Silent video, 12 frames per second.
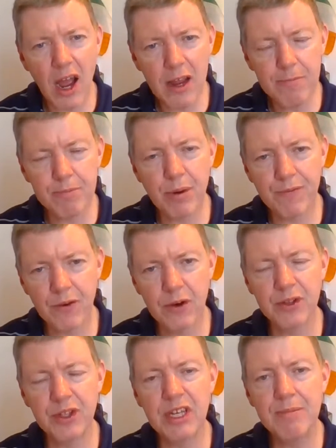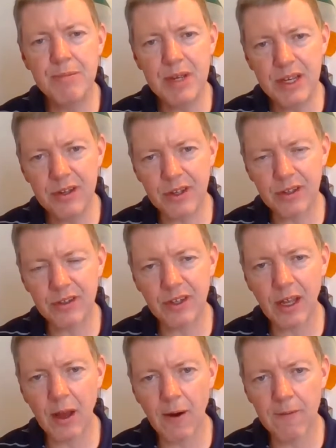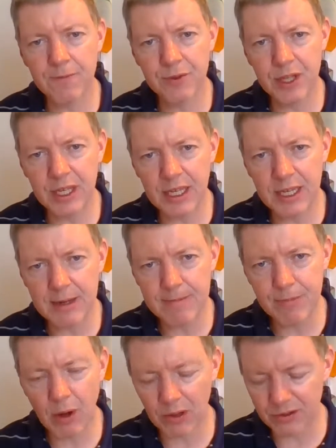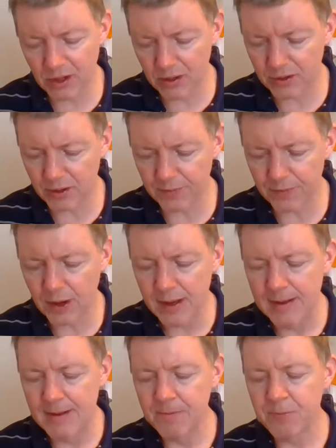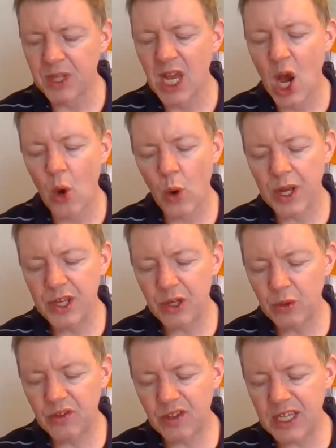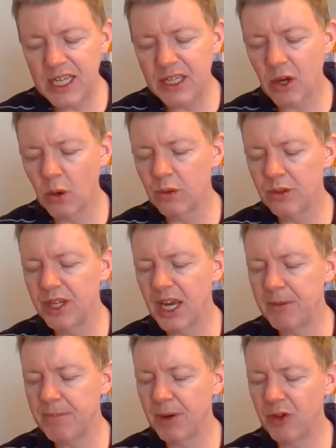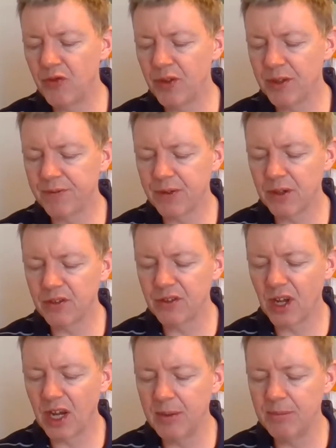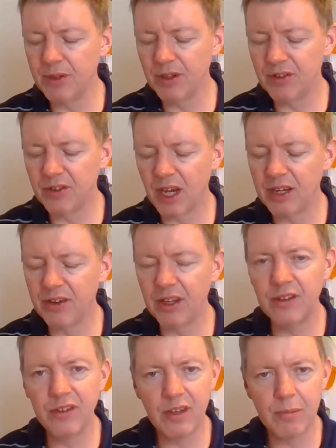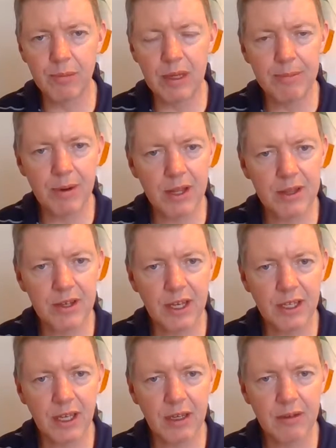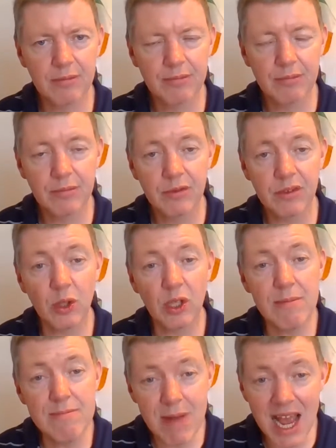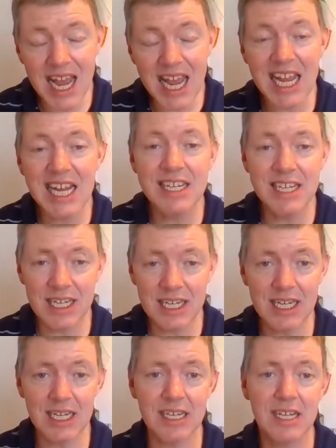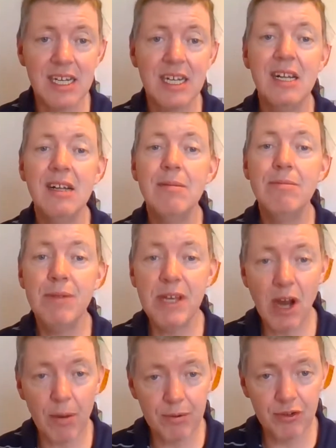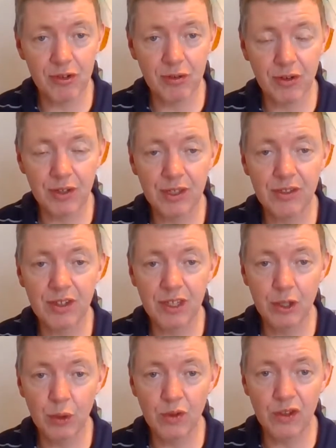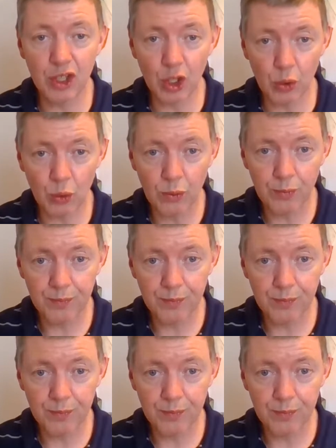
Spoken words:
I prefer the immediacy of the alternative. When you see the Golden Gate Bridge for the first time, the sight is simply breathtaking. So there may indeed be opportunities to use you.